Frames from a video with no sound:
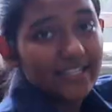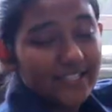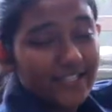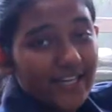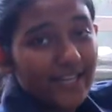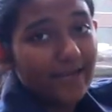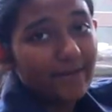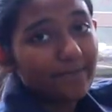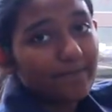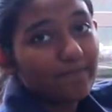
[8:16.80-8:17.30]

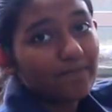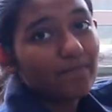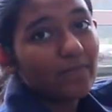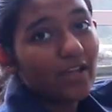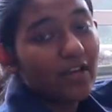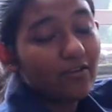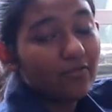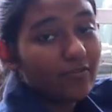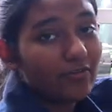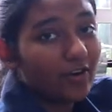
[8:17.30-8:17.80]
shape
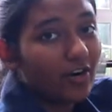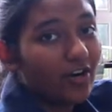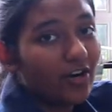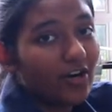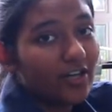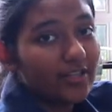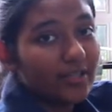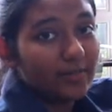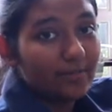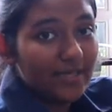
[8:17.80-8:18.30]

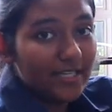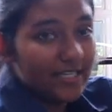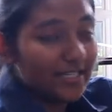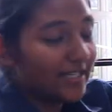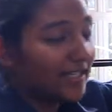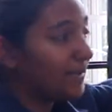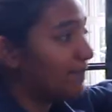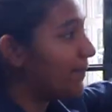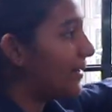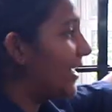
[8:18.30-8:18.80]
for the
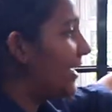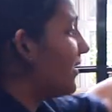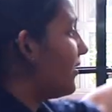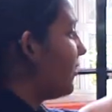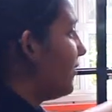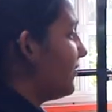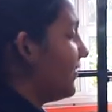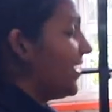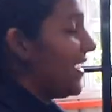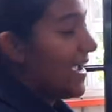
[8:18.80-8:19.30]
middle part
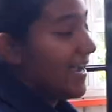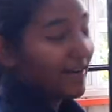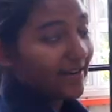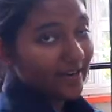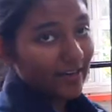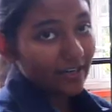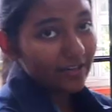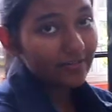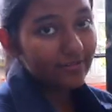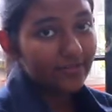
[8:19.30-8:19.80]
of the
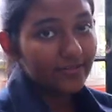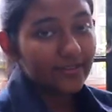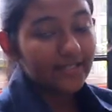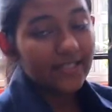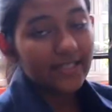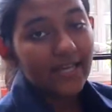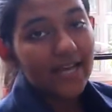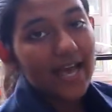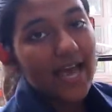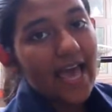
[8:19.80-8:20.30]
aircraft.
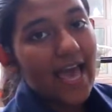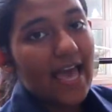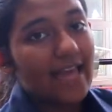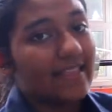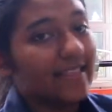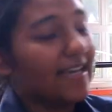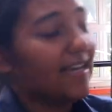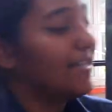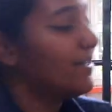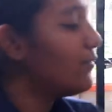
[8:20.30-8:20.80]

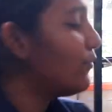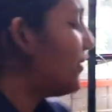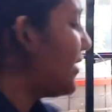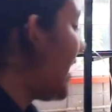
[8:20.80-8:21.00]
And then